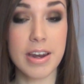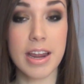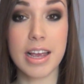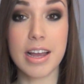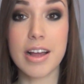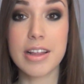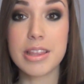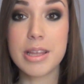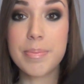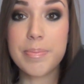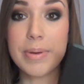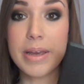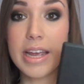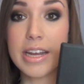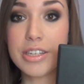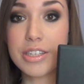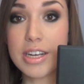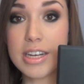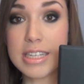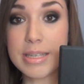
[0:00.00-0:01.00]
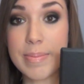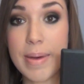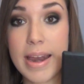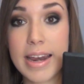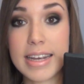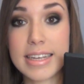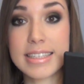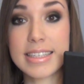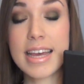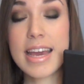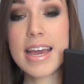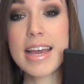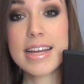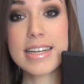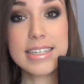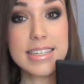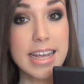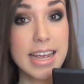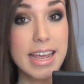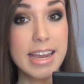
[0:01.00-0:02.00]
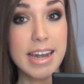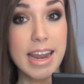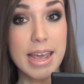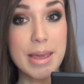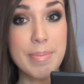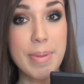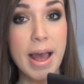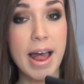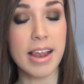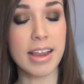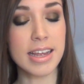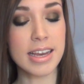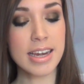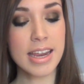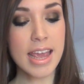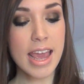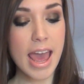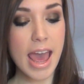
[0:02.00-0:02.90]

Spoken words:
and I got the BH Cosmetics Day and Night palette,